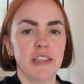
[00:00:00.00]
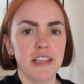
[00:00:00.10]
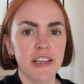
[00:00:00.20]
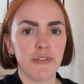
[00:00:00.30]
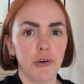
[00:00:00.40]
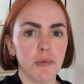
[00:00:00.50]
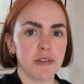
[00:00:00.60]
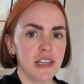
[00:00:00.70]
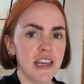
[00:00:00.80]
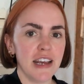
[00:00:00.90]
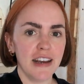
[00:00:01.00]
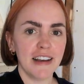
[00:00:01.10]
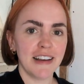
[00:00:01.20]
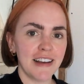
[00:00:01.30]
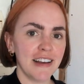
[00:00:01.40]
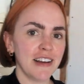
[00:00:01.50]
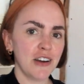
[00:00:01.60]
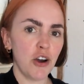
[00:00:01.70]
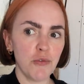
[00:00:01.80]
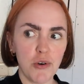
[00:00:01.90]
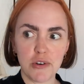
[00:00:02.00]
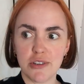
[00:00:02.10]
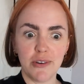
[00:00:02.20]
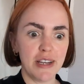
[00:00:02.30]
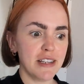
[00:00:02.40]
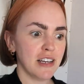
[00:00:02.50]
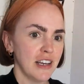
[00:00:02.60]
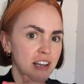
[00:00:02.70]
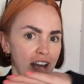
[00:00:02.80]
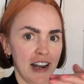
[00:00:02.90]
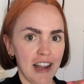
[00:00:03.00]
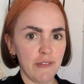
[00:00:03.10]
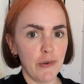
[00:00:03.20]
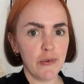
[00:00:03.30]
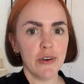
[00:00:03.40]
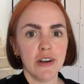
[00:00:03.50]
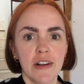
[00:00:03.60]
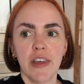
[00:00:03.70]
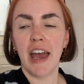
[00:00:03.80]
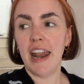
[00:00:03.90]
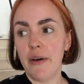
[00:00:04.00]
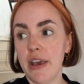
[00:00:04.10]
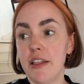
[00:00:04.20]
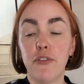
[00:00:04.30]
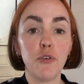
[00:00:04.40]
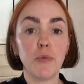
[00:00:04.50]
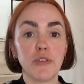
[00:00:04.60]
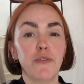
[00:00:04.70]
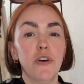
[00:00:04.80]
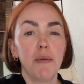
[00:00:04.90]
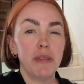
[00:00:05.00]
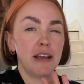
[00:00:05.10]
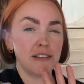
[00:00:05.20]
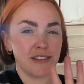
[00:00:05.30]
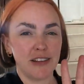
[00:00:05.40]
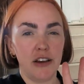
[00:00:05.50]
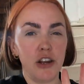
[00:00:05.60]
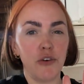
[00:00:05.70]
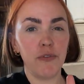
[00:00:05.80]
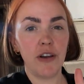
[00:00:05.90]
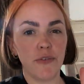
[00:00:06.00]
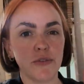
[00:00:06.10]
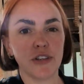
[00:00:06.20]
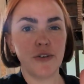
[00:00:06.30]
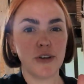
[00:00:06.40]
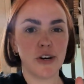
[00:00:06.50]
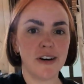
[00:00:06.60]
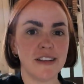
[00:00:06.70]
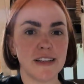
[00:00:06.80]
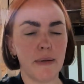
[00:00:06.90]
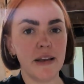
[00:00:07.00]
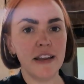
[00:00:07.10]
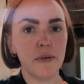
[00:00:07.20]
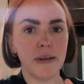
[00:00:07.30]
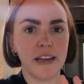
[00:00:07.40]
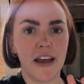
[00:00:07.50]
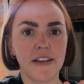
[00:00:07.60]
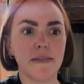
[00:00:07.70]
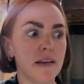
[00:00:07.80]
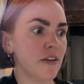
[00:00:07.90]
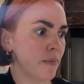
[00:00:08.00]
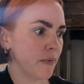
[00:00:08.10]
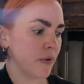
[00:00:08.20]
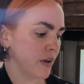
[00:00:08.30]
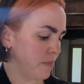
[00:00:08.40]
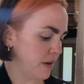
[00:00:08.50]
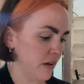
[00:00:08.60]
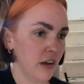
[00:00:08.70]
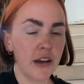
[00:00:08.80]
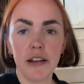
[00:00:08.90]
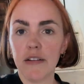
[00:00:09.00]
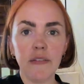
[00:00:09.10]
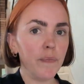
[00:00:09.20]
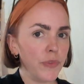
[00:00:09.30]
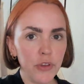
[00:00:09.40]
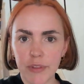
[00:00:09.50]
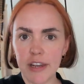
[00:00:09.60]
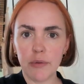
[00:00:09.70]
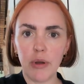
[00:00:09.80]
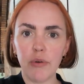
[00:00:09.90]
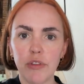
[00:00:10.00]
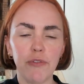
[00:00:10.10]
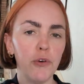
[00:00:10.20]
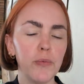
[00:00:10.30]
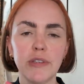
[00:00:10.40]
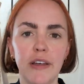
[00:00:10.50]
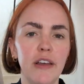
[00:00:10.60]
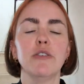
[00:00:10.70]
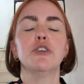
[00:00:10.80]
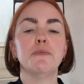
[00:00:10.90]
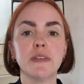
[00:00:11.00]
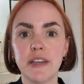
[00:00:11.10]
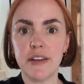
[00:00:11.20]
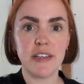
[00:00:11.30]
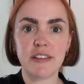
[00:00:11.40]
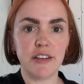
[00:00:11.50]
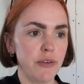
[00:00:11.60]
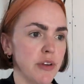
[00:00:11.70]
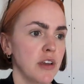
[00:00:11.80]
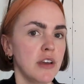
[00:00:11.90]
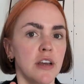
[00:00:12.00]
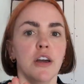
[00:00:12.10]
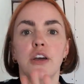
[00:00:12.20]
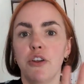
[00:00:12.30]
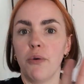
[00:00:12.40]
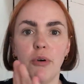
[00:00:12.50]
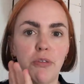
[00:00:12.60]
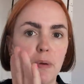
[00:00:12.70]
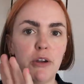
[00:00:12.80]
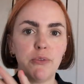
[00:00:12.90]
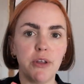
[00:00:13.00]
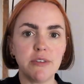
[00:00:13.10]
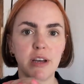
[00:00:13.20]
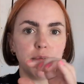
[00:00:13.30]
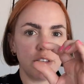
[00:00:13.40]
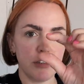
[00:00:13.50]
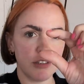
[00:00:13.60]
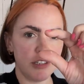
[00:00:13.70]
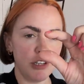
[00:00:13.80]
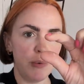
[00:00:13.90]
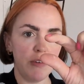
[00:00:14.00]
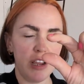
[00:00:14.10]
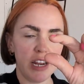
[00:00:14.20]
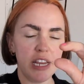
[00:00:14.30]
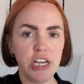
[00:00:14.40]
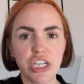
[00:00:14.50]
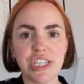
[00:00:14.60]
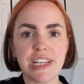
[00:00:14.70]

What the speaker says: See, these floorboards in here are rock solid and level, and out here the floorboards are fine, but they're slightly off level, so you kind of step a little bit down. It's a little bit wonky, but not the end of the world. The floorboards out there are super sturdy, so not worth pulling all those up to deal with like an inch